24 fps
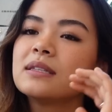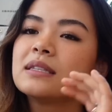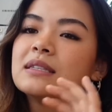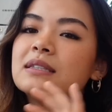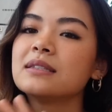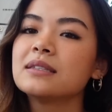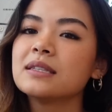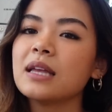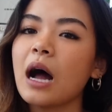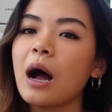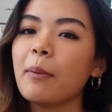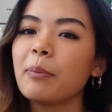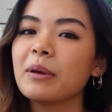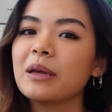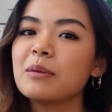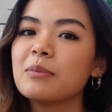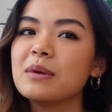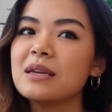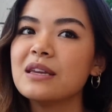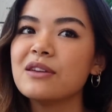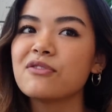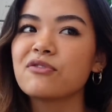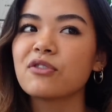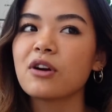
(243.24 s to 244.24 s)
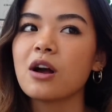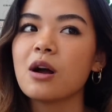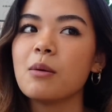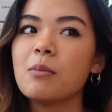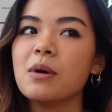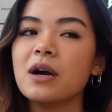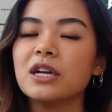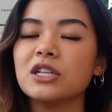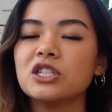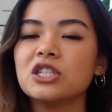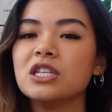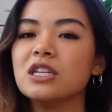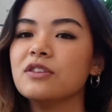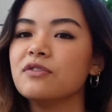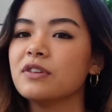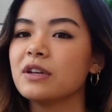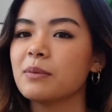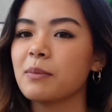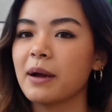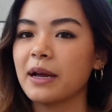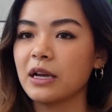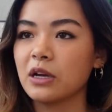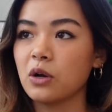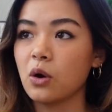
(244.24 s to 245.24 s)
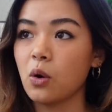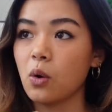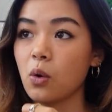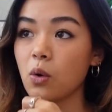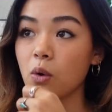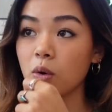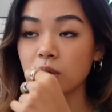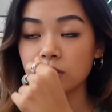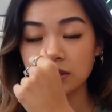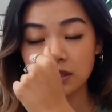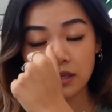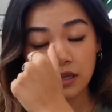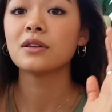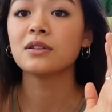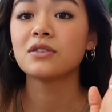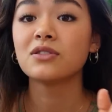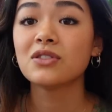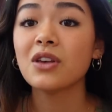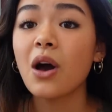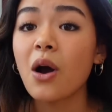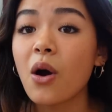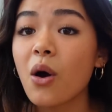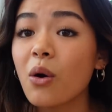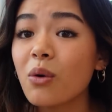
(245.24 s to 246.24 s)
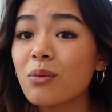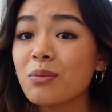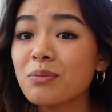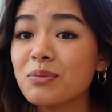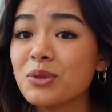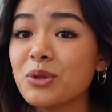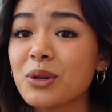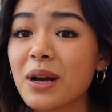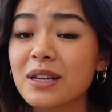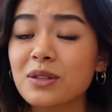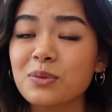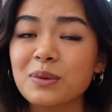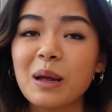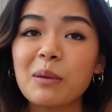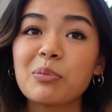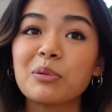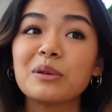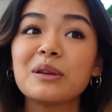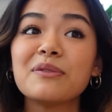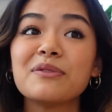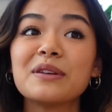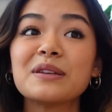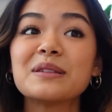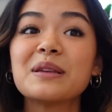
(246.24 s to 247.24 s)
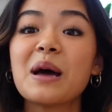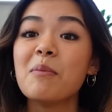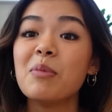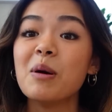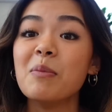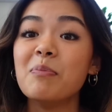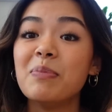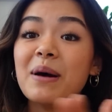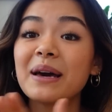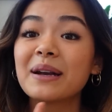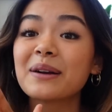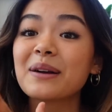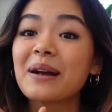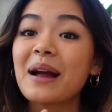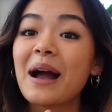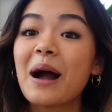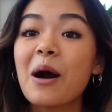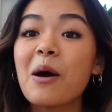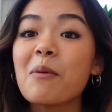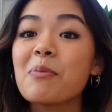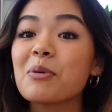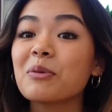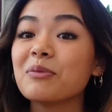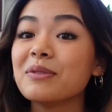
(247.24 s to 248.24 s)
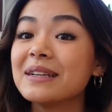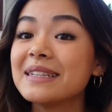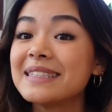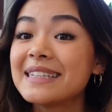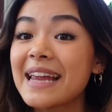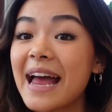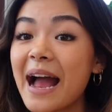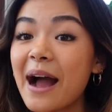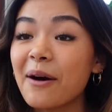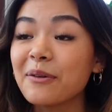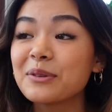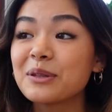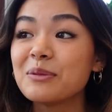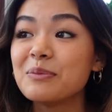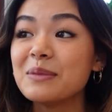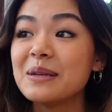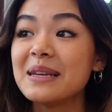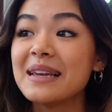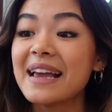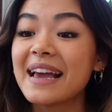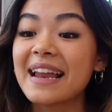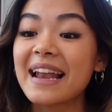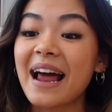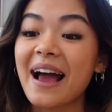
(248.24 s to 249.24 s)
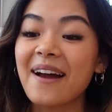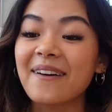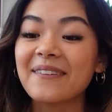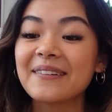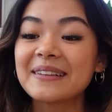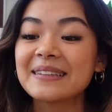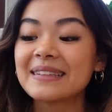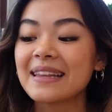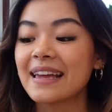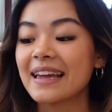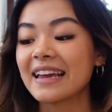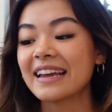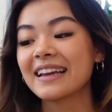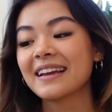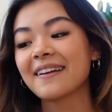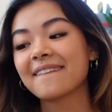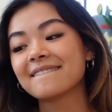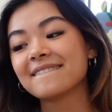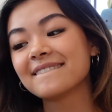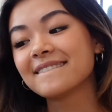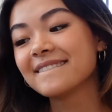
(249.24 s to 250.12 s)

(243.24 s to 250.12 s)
stopping me from achieving my goals. So you guys will not believe this, but BetterHelp reached out to me and I was like,